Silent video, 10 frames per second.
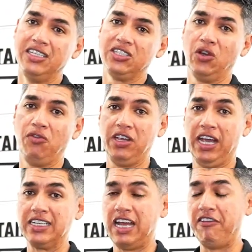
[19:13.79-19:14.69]
So if you
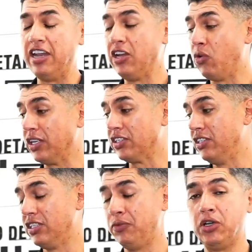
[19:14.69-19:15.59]
guys have any
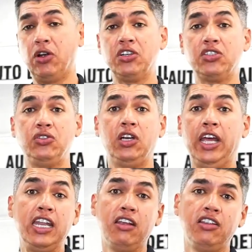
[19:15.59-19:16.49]
questions in regards to
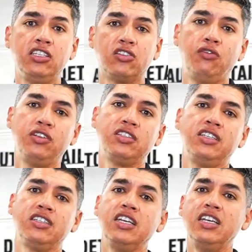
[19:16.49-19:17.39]
any of these
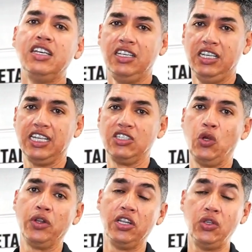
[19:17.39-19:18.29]
services, you guys
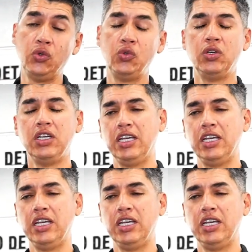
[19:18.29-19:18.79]
know what to do.